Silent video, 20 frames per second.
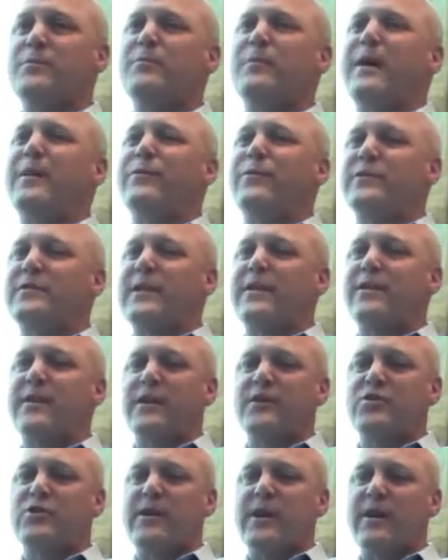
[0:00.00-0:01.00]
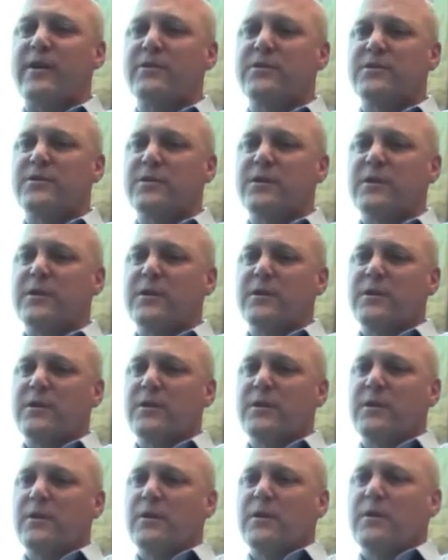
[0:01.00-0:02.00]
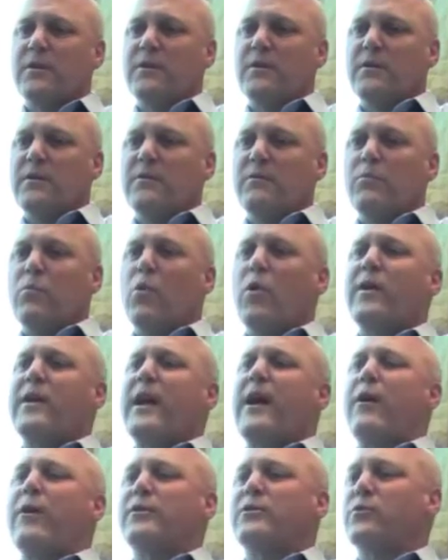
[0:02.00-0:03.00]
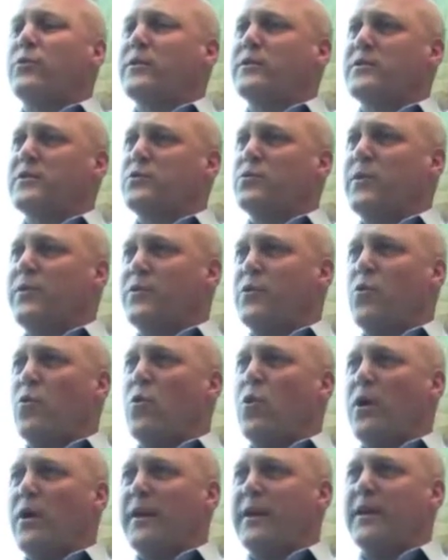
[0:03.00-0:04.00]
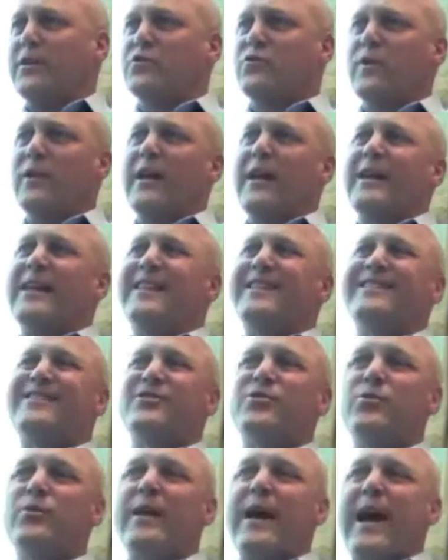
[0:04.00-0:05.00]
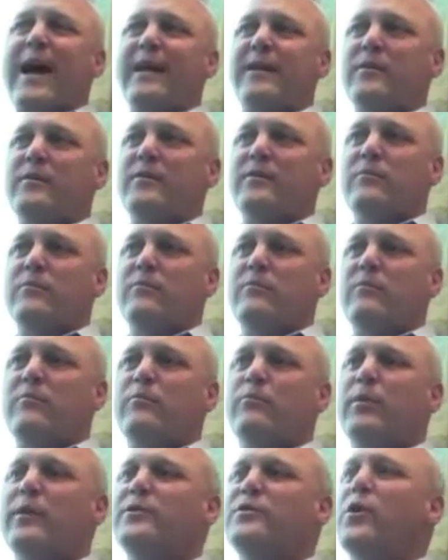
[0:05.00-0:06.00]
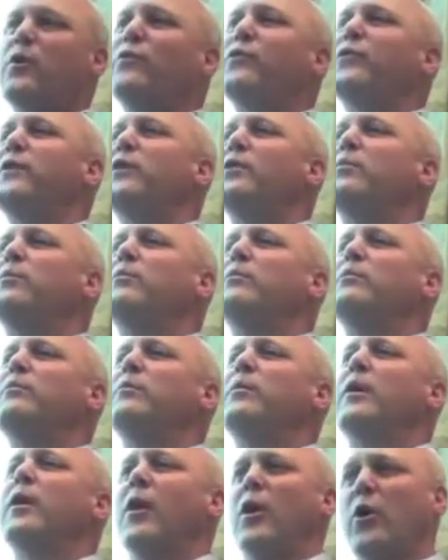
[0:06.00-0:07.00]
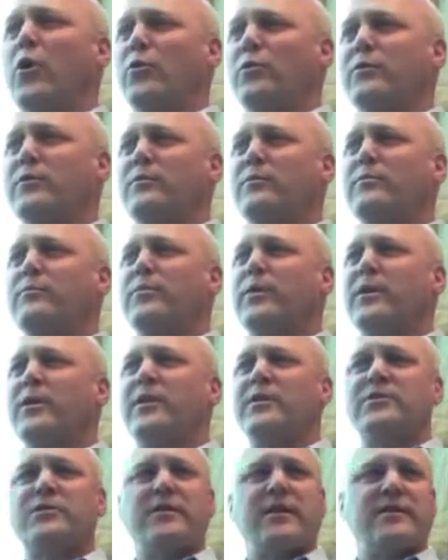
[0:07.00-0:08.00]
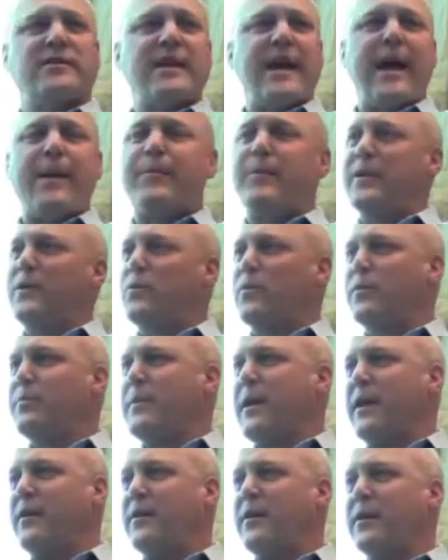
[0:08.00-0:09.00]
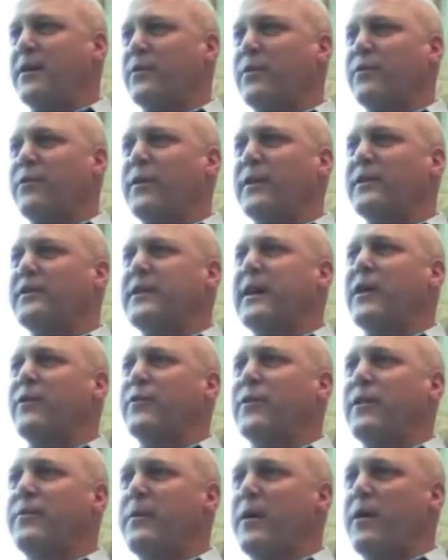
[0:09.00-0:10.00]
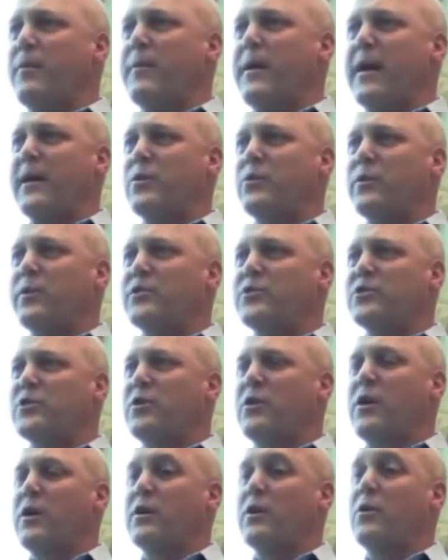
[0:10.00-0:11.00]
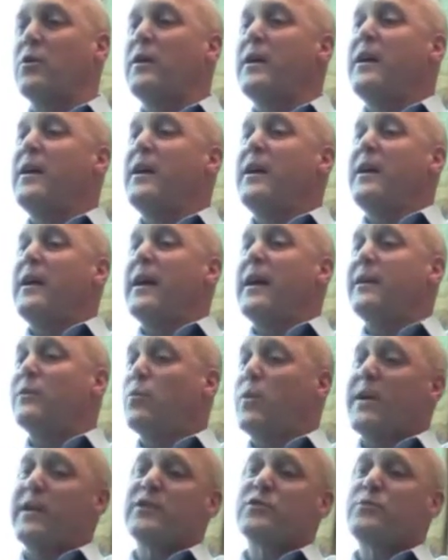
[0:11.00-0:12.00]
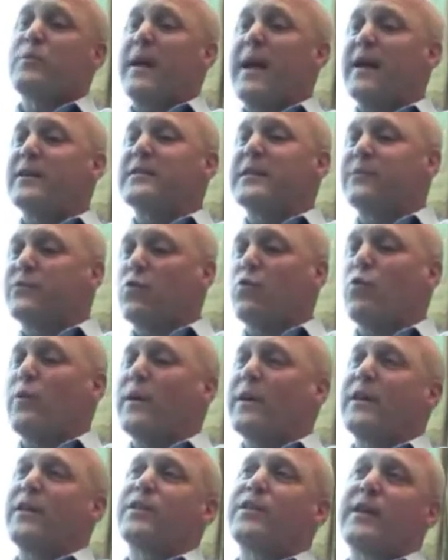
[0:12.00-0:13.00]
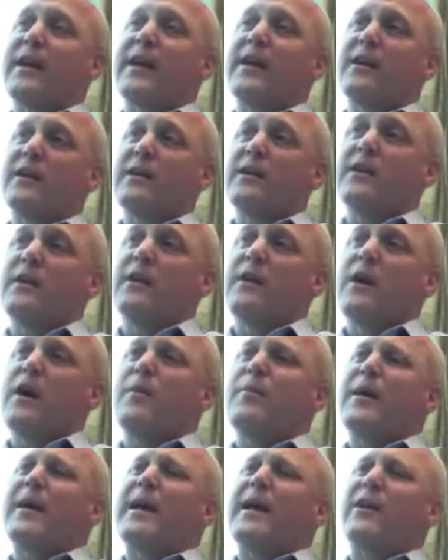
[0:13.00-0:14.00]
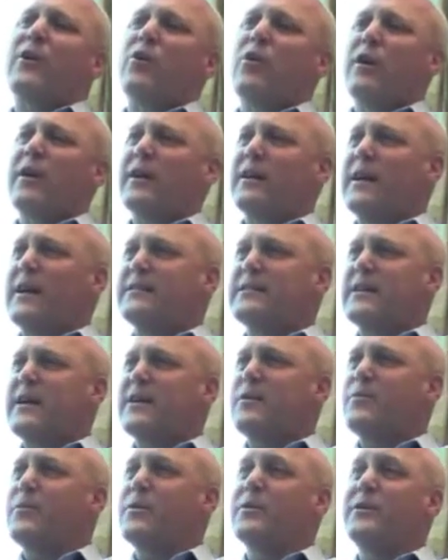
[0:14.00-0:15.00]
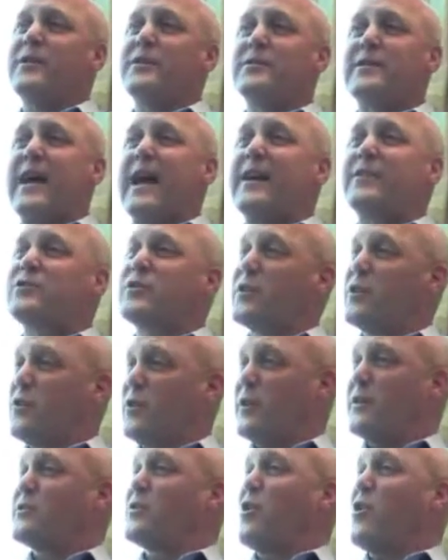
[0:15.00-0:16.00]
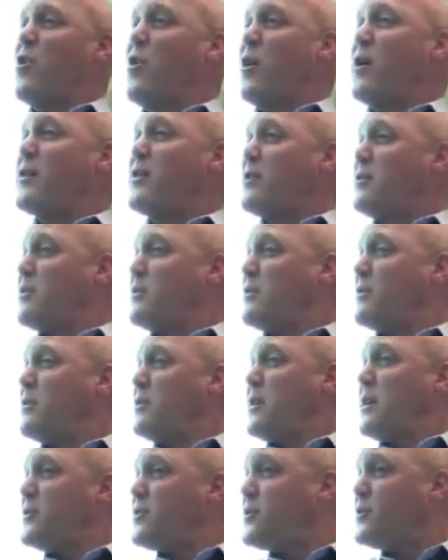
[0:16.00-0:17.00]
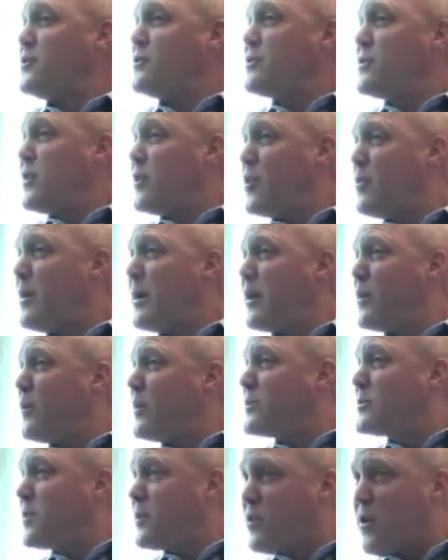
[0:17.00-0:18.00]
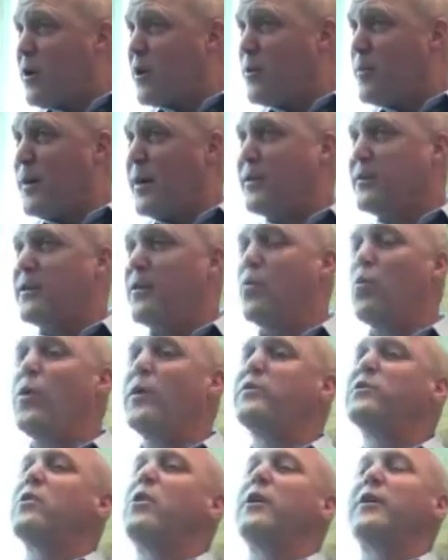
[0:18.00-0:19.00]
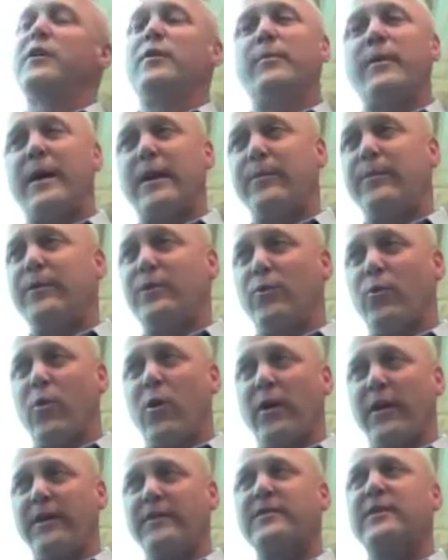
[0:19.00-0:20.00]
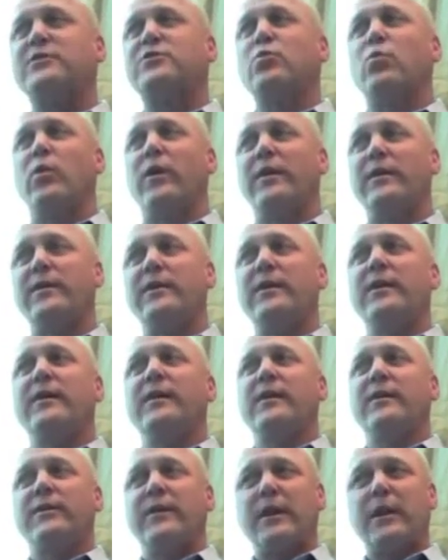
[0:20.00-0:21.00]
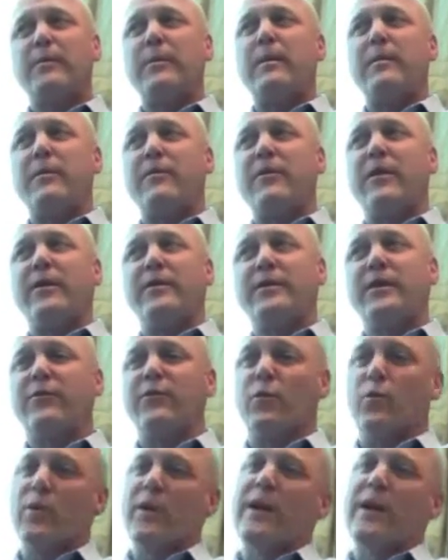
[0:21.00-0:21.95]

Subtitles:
And Memphis, I think, shares more characteristics with New Orleans relating to that, but don't feel alone, because it's happening with Mayor Nutter in Philadelphia and Mayor Emanuel in Chicago. And we as mayors have to really think about how to organize our communities to actually look at the hard issues that nobody wants to talk about. And we're talking about them in New Orleans. That's the one thing that may be very different.